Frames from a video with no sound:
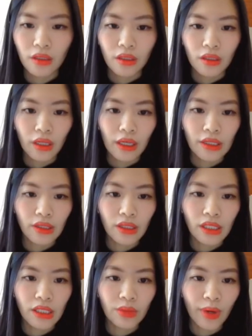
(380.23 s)
Okay, so
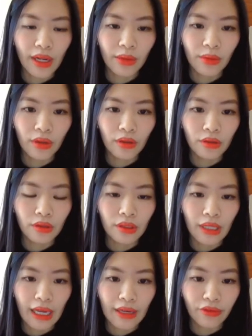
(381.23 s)
this is what it will look
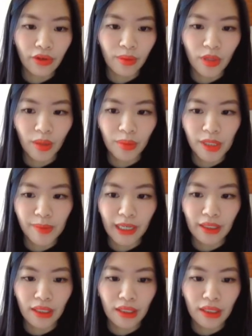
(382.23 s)
like from your perspective.